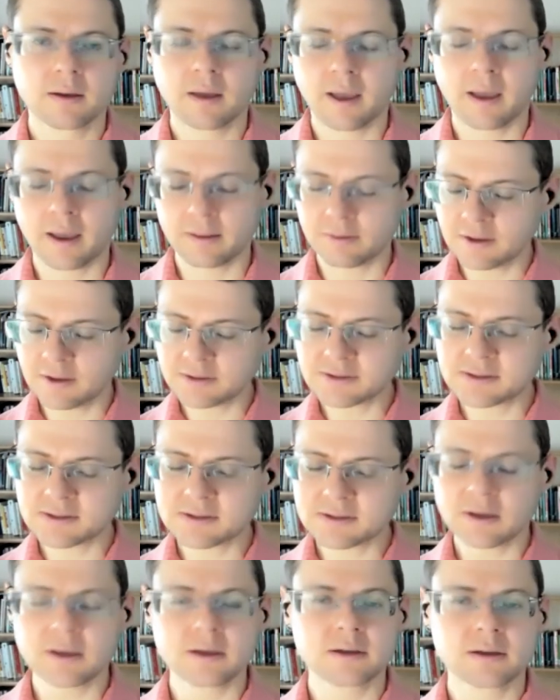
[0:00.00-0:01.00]
And
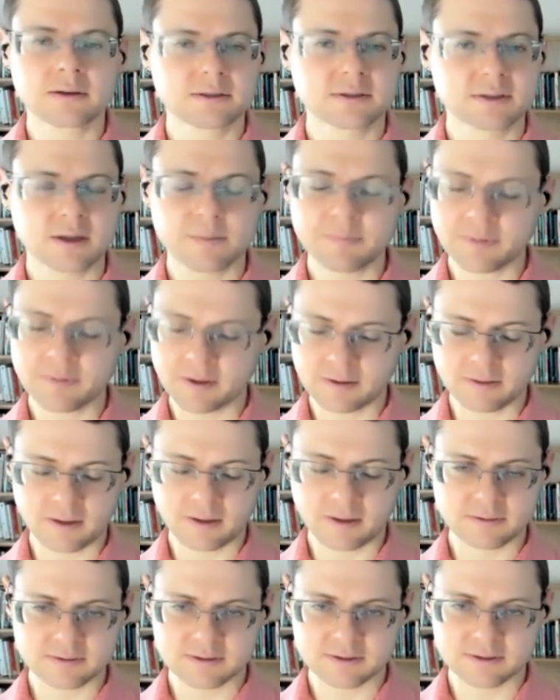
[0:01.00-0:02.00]
this is something
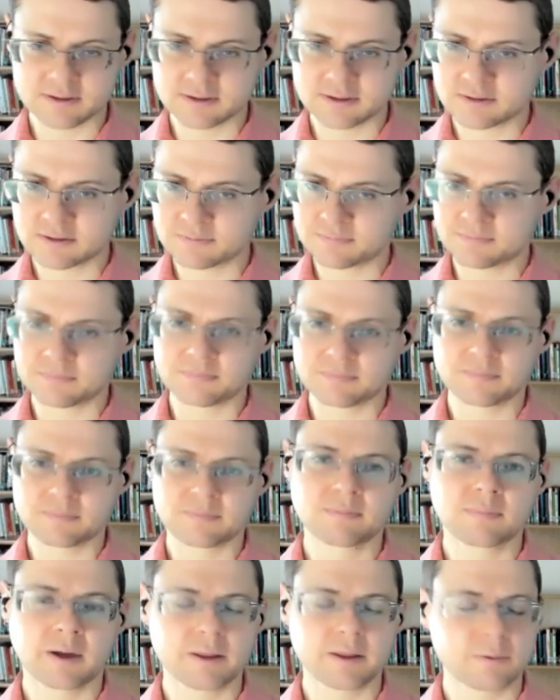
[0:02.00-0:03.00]
that's,
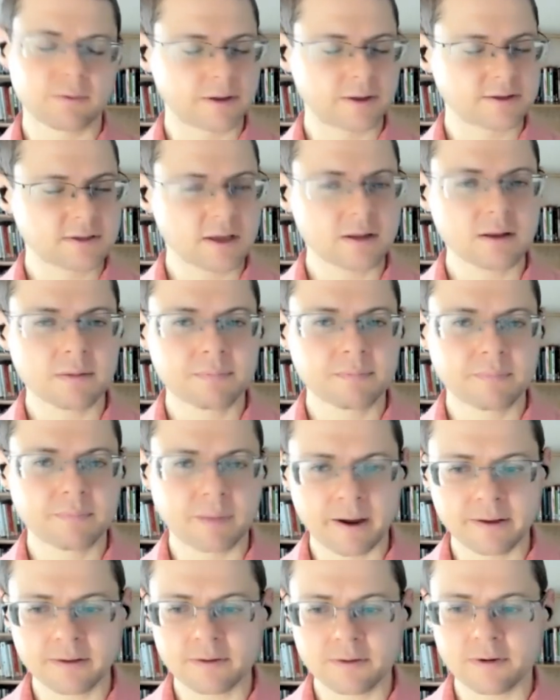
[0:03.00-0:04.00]
by the way, it's not a
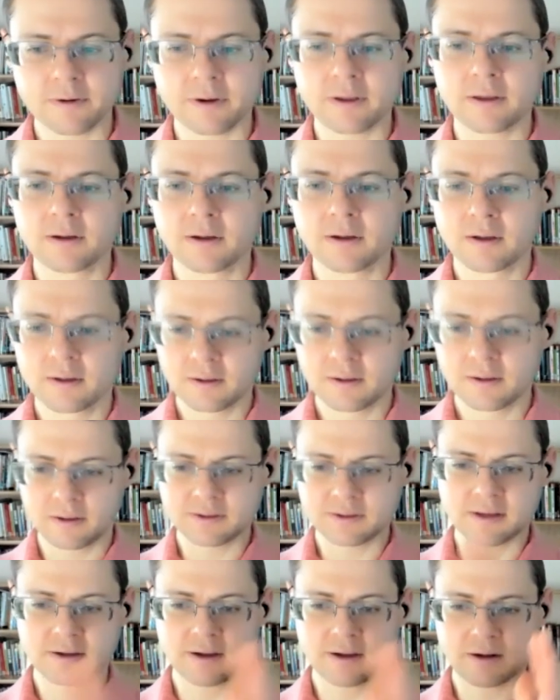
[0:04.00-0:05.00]
binary,
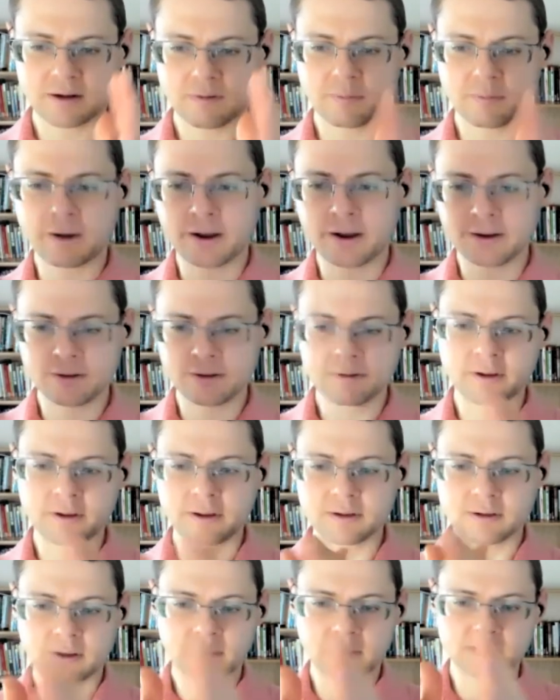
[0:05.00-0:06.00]
it's not kind of a
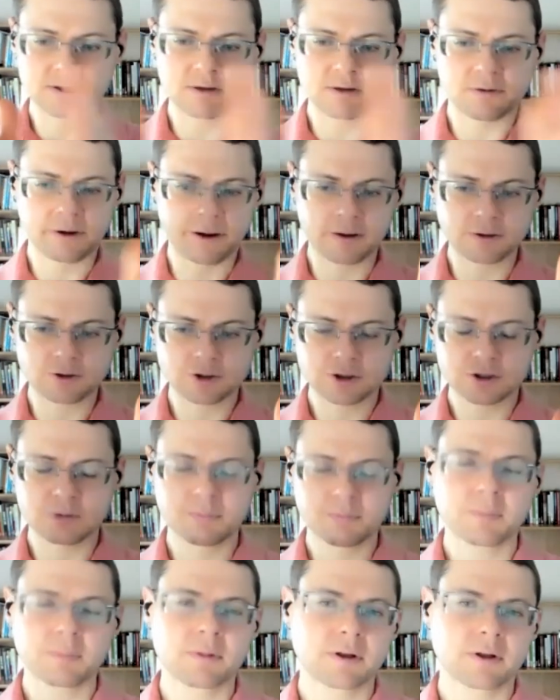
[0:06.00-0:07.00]
binary, it's a range. So,
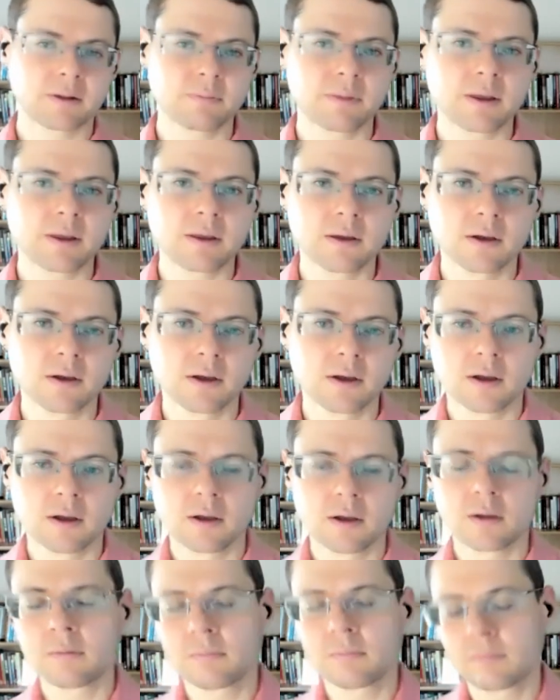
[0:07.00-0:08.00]
people can be
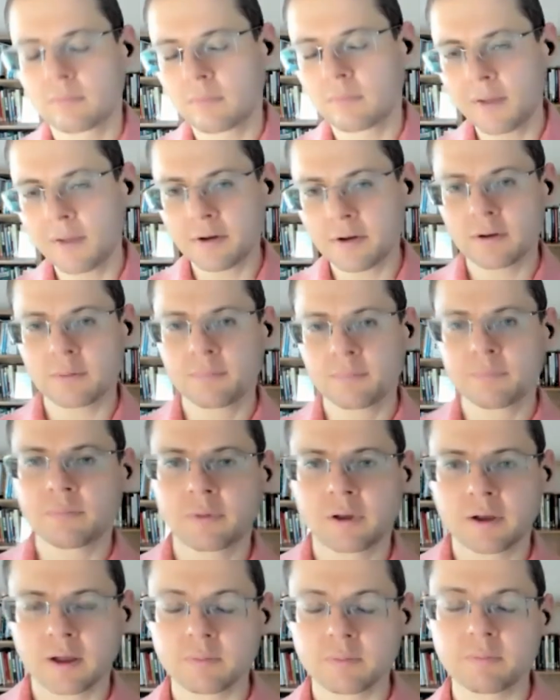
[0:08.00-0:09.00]
moderate,
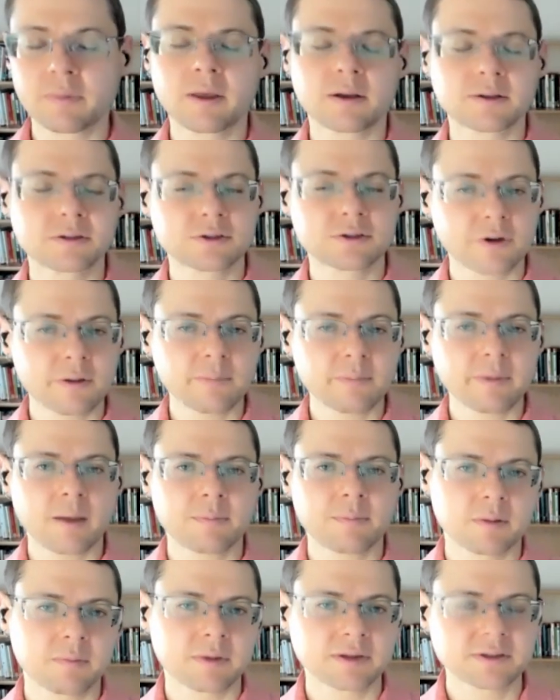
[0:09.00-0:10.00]
can be extremely
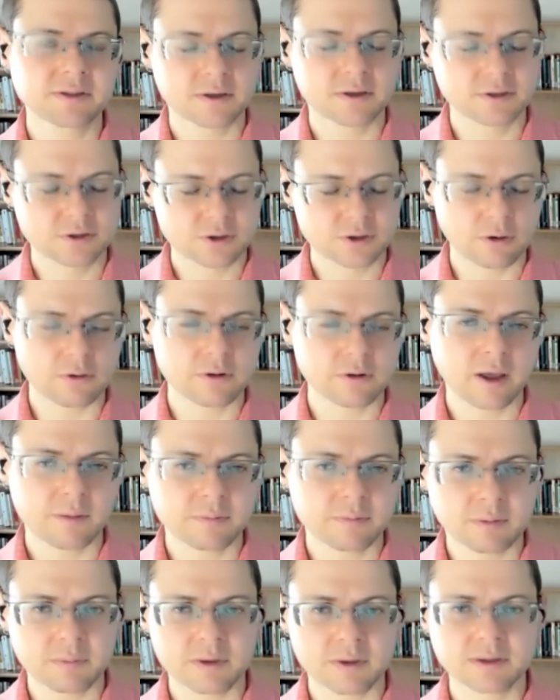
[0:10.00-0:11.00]
optimistic, strongly
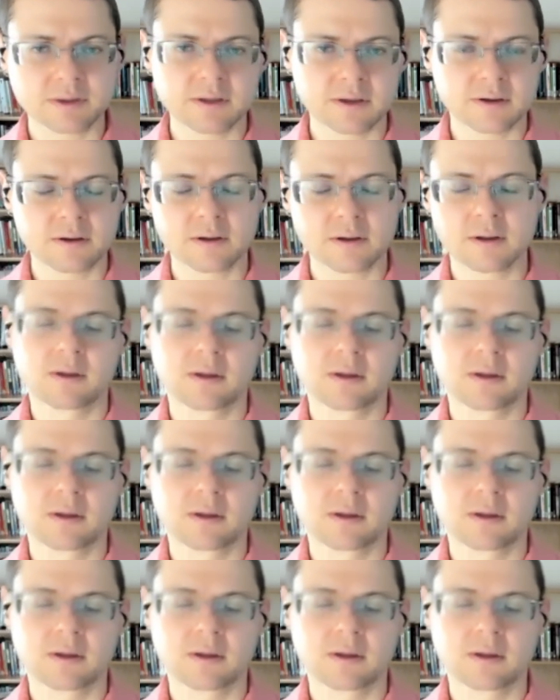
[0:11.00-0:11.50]
optimistic,